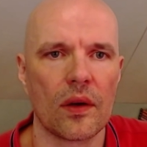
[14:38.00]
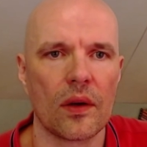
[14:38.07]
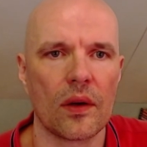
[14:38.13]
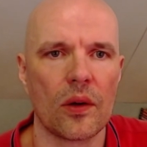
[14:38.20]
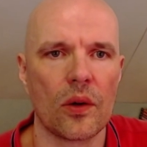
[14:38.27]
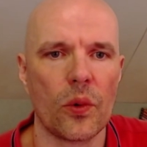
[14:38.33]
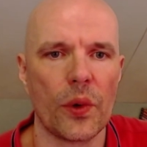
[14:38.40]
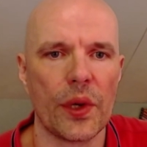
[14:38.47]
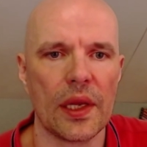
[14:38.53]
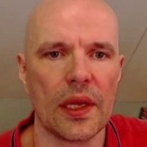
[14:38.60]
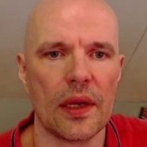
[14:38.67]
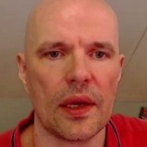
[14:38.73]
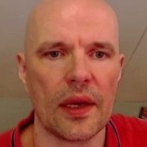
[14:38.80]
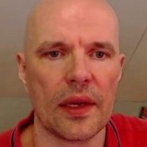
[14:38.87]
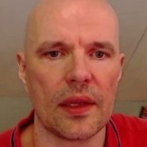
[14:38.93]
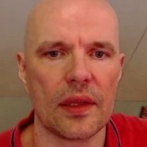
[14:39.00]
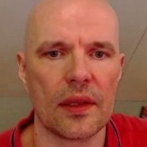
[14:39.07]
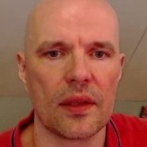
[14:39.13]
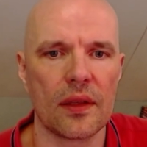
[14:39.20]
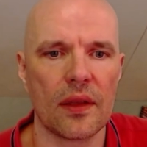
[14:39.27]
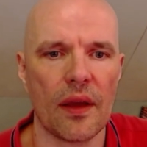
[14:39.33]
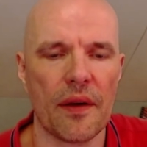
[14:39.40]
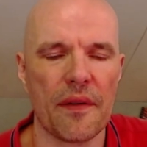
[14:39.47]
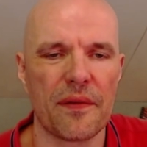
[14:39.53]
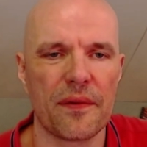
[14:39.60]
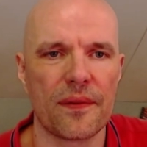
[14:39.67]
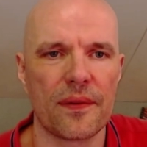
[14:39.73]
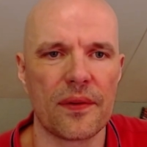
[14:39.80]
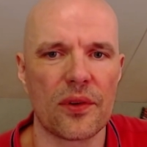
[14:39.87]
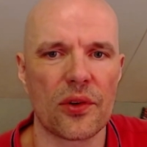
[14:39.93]
queen
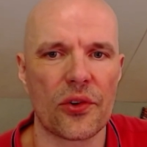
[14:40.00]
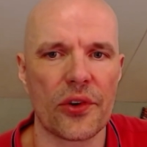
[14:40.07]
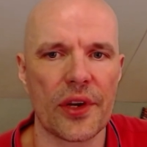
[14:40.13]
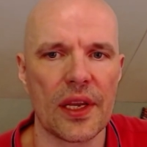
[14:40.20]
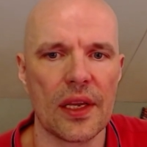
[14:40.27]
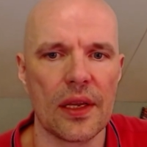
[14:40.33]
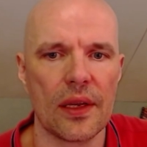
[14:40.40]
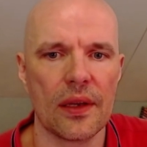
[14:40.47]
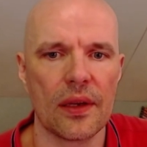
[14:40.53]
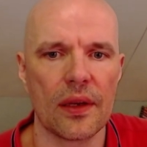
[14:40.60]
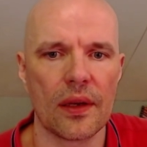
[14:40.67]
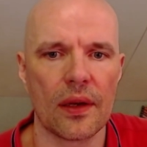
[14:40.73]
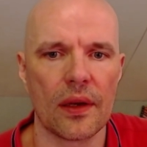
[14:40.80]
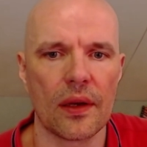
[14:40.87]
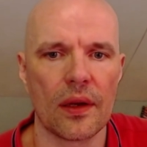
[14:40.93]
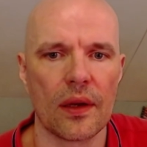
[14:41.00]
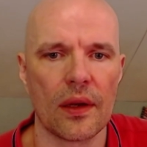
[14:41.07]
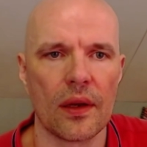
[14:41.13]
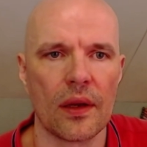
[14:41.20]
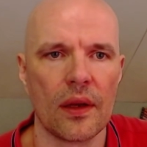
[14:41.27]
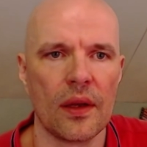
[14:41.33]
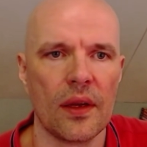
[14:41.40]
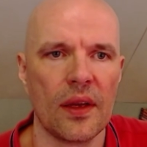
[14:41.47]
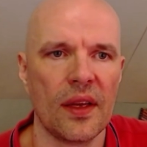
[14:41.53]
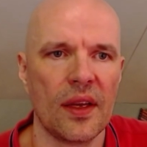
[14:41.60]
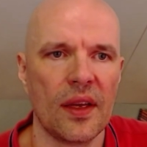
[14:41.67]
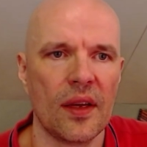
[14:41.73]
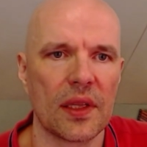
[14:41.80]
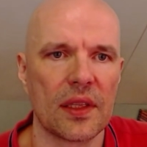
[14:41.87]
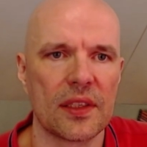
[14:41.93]
f3,
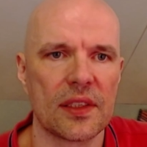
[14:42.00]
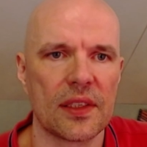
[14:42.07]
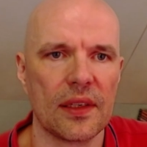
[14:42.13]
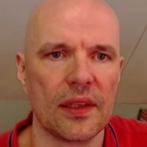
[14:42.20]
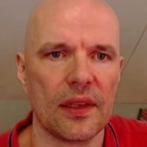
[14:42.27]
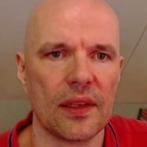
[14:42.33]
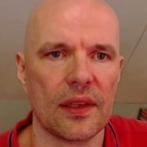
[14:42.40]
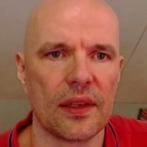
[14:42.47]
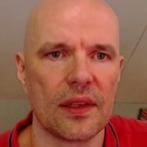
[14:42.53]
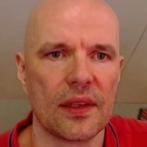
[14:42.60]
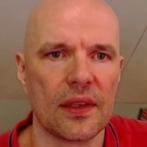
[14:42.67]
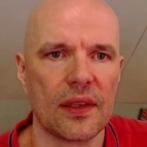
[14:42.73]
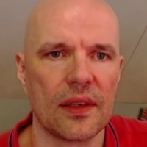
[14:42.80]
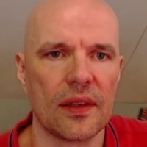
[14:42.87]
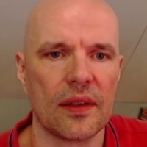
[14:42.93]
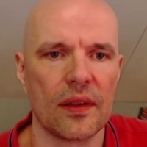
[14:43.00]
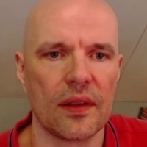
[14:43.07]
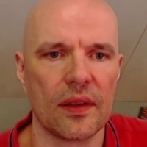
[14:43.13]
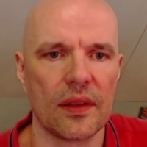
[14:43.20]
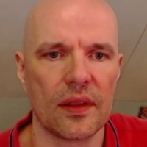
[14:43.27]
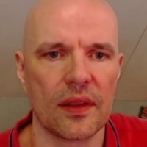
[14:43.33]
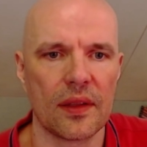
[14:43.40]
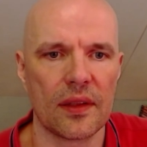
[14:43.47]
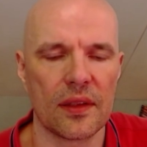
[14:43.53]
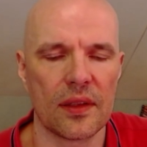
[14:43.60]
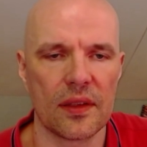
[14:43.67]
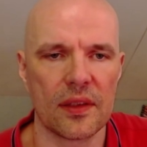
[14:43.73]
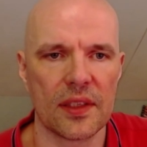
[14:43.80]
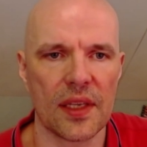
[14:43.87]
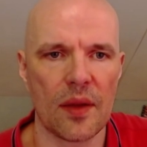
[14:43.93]
but still
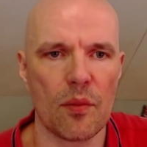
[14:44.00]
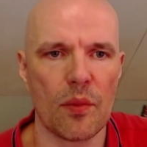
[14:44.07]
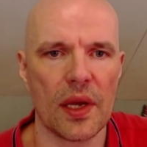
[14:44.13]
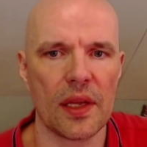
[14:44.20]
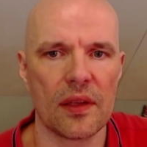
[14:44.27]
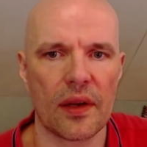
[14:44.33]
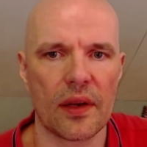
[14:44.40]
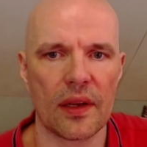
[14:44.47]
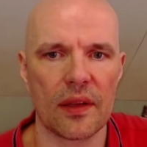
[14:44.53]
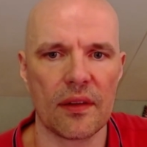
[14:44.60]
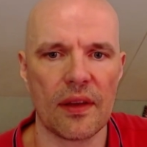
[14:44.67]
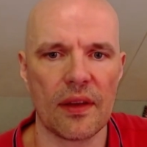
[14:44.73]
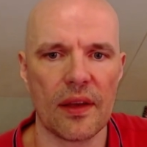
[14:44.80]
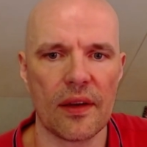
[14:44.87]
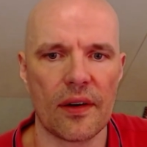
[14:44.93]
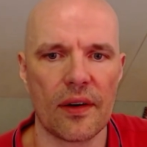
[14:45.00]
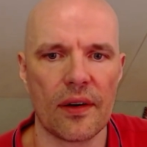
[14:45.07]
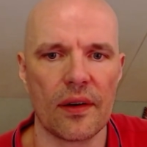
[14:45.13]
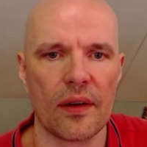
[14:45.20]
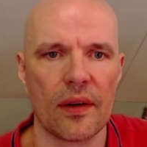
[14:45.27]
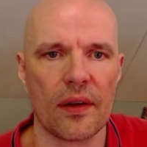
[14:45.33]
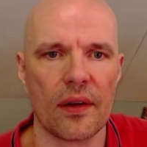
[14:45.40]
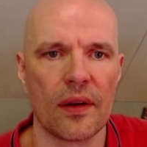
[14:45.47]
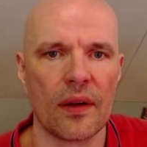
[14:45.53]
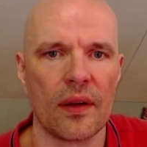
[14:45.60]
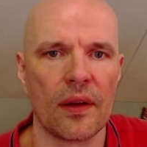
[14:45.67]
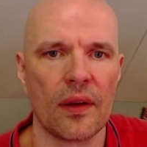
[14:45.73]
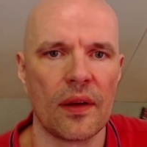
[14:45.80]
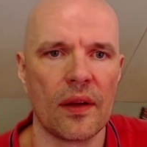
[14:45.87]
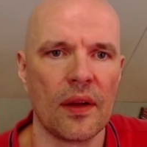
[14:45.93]
same mate threat here.
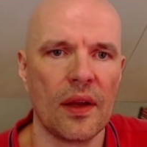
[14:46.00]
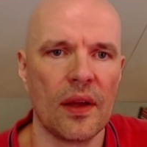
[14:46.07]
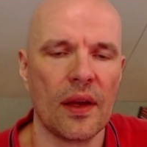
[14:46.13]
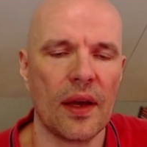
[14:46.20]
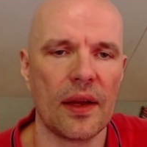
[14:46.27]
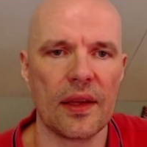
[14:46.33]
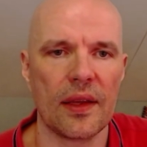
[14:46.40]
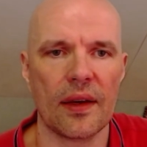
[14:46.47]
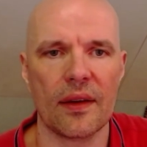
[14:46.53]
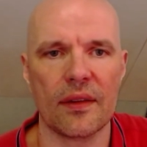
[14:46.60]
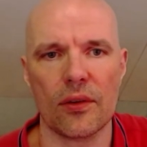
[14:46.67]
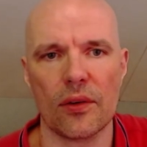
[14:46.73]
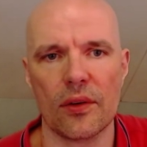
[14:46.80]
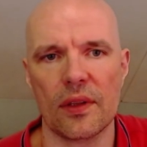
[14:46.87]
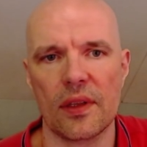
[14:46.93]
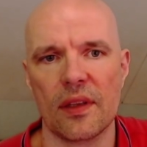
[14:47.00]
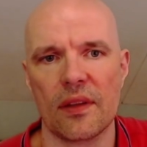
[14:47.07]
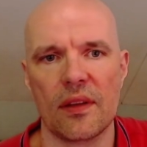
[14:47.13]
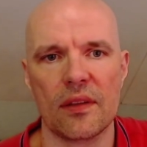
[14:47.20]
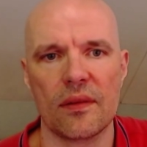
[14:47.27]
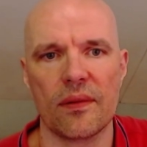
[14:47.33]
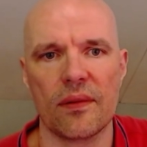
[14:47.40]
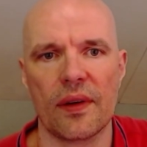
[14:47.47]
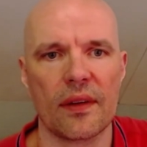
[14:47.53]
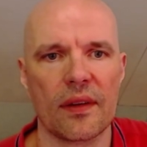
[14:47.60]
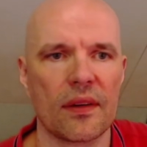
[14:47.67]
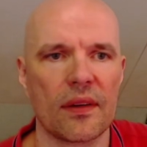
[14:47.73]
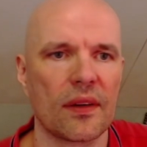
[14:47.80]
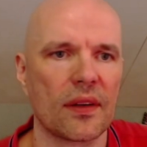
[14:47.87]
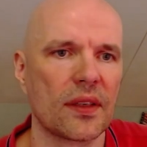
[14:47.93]
And yeah, I saw this one
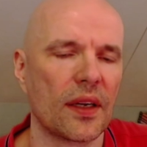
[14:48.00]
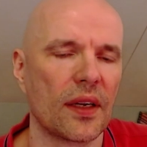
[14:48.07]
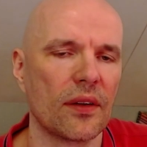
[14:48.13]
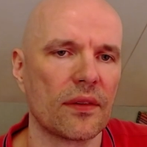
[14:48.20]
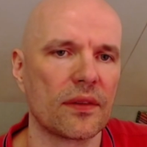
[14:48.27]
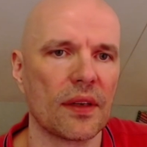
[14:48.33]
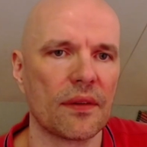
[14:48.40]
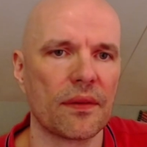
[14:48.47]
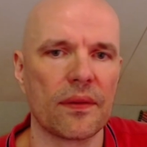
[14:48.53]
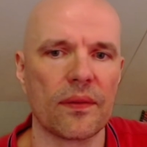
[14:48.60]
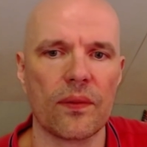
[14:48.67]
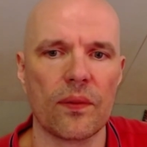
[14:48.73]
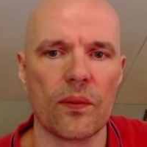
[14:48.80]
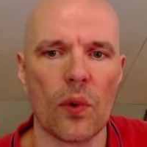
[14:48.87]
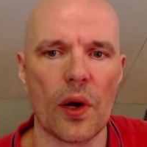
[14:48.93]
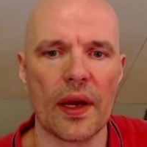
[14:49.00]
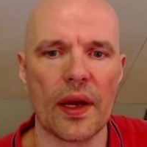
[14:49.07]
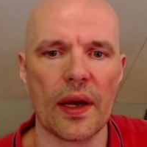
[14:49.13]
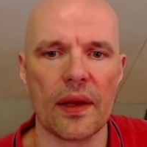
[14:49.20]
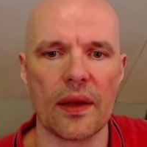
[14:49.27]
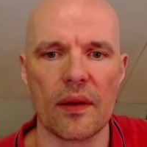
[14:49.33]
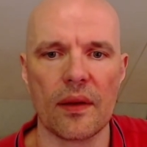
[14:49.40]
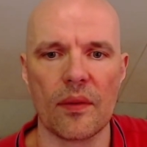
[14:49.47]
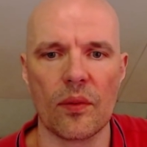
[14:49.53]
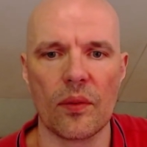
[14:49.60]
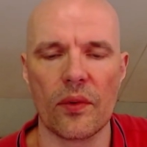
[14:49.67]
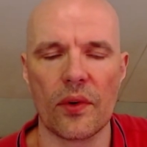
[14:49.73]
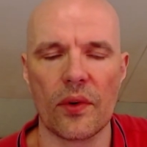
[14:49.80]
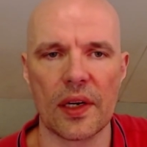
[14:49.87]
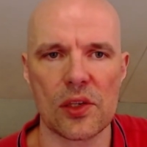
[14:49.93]
kind of stuff why I
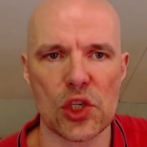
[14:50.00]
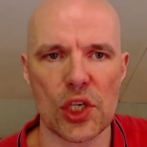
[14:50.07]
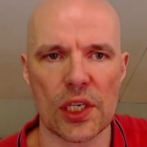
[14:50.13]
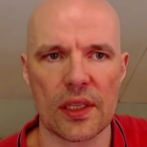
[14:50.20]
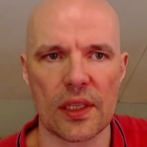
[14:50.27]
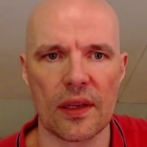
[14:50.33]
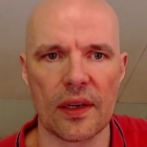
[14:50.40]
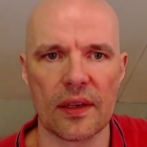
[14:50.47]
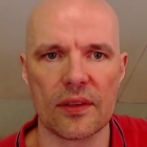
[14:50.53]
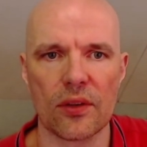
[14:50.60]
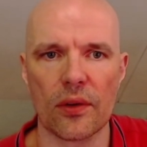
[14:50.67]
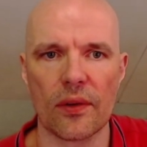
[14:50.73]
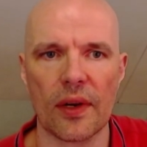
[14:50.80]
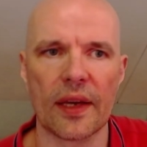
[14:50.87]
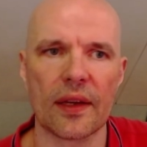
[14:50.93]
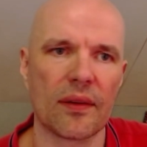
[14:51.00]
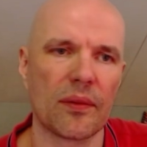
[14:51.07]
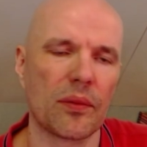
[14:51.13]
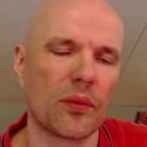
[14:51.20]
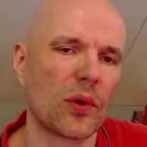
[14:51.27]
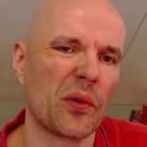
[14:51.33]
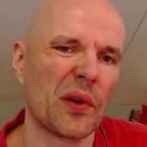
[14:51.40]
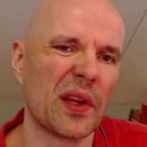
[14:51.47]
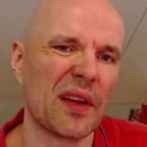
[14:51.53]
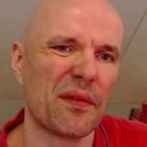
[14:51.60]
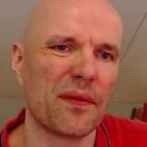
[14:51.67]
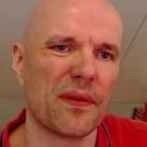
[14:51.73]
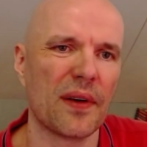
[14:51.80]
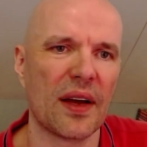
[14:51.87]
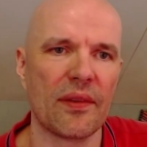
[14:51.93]
rejected. I saw like queen
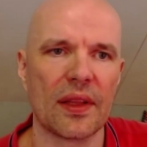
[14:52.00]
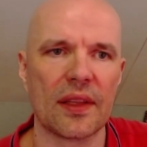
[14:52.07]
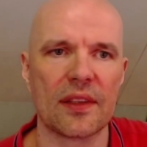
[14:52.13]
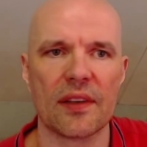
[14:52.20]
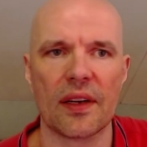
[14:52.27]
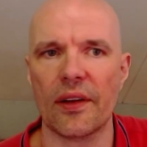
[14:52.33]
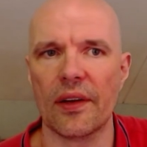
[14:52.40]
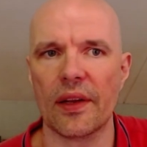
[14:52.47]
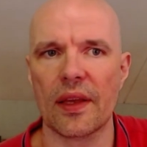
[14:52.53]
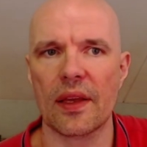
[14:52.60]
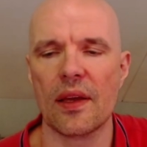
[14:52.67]
f5 and suddenly